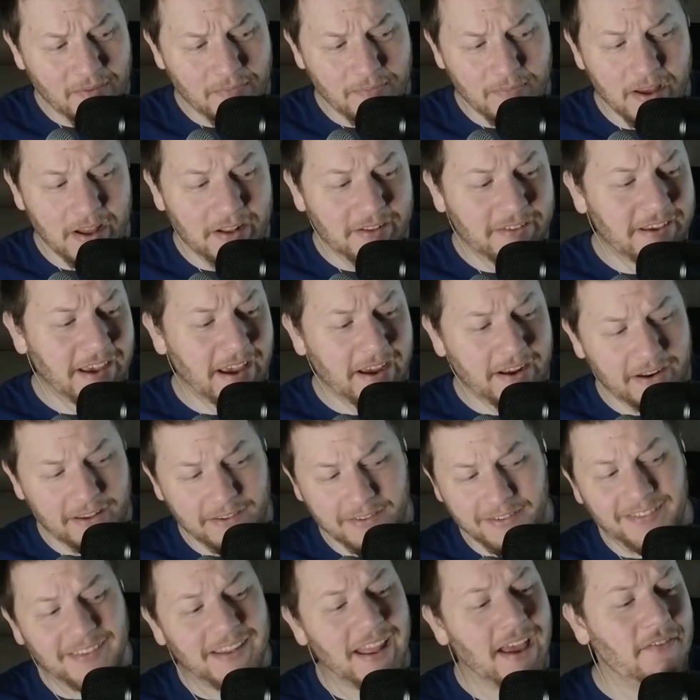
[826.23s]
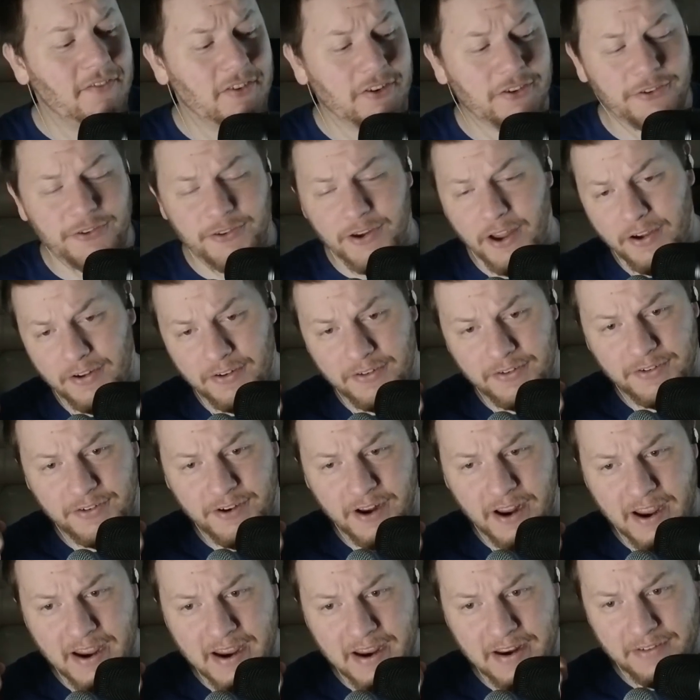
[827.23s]
Miltown has never showed
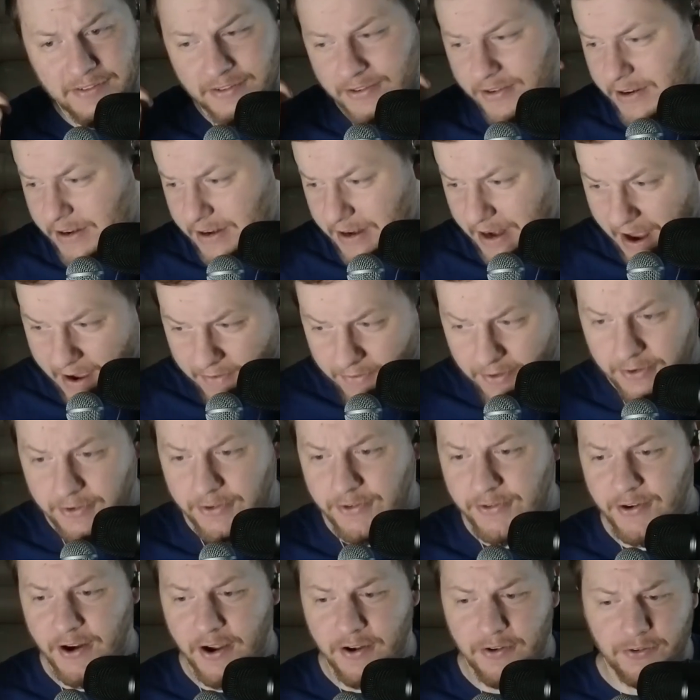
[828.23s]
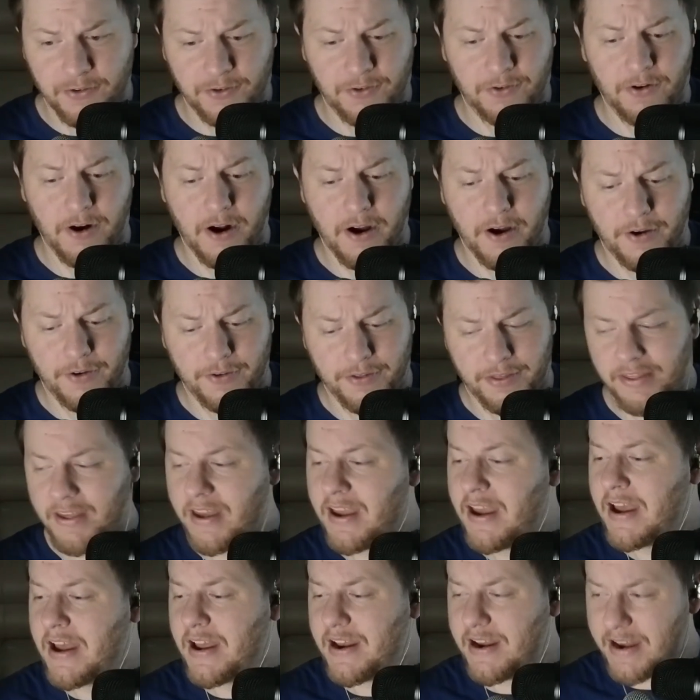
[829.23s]
change, never shown growth,
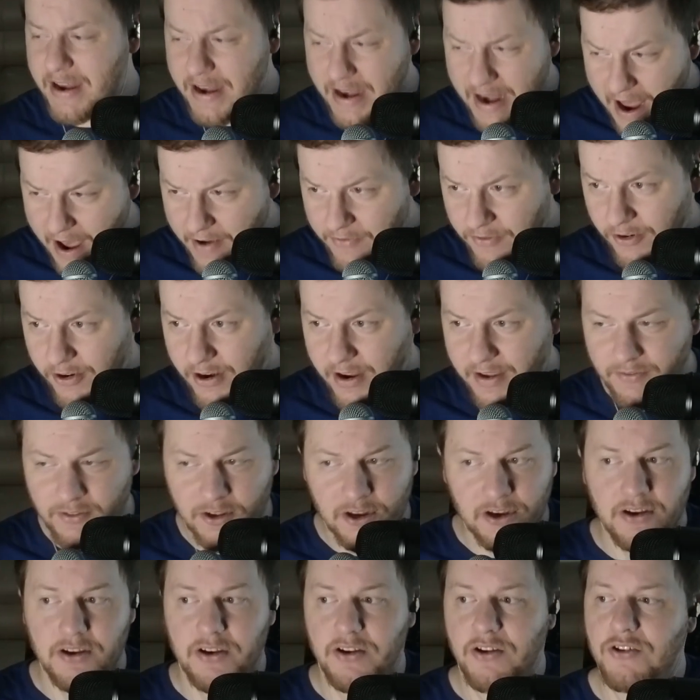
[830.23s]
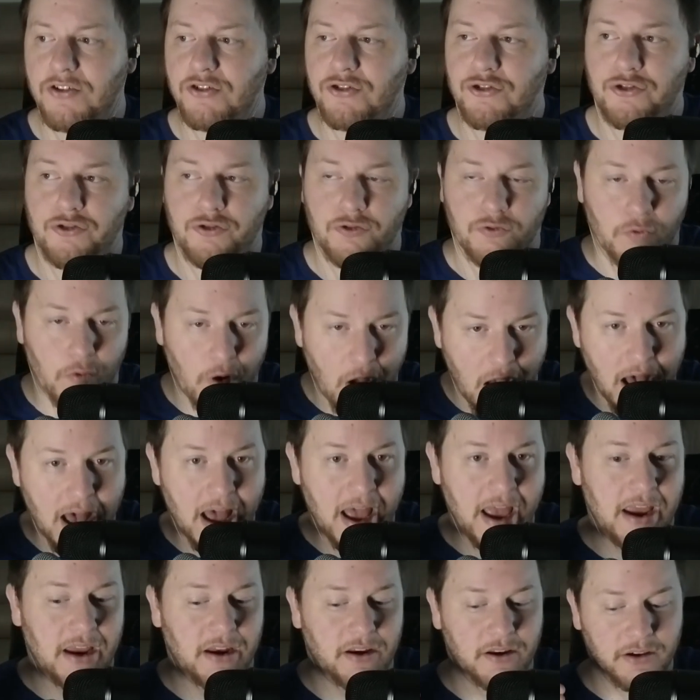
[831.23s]
never even
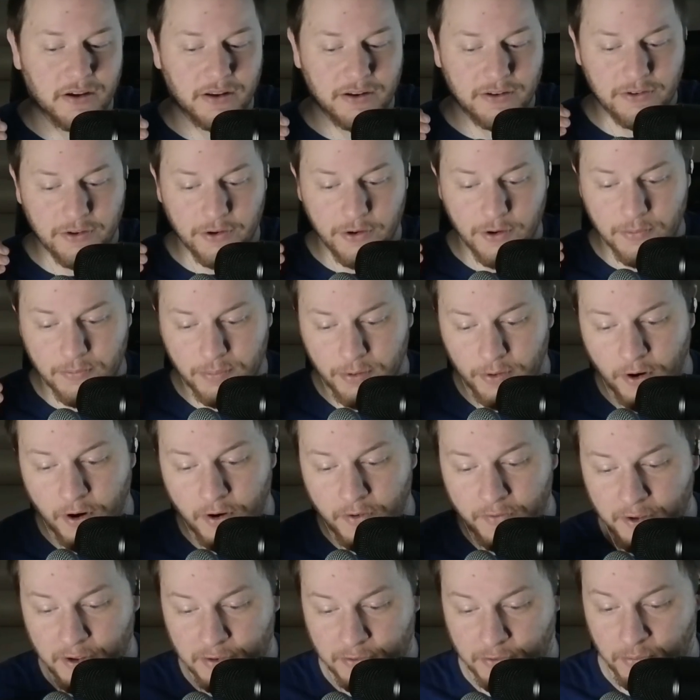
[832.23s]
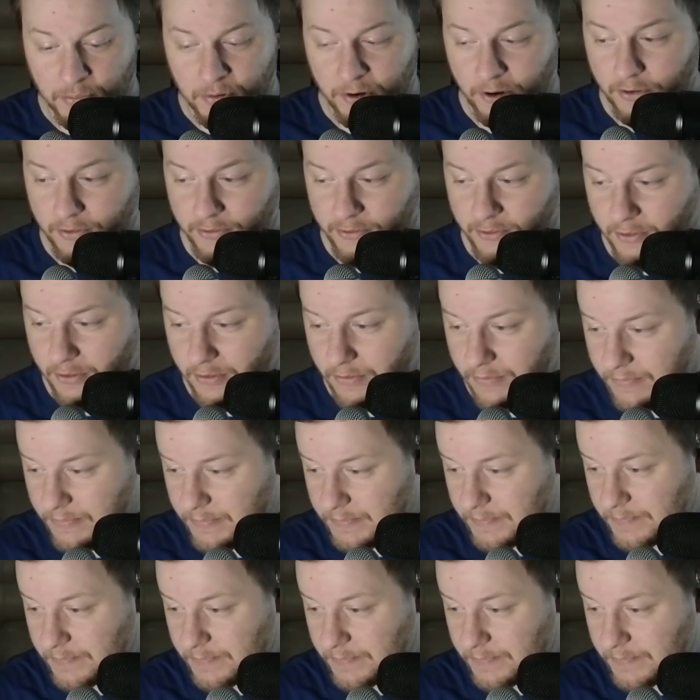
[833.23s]
tried to improve as a person.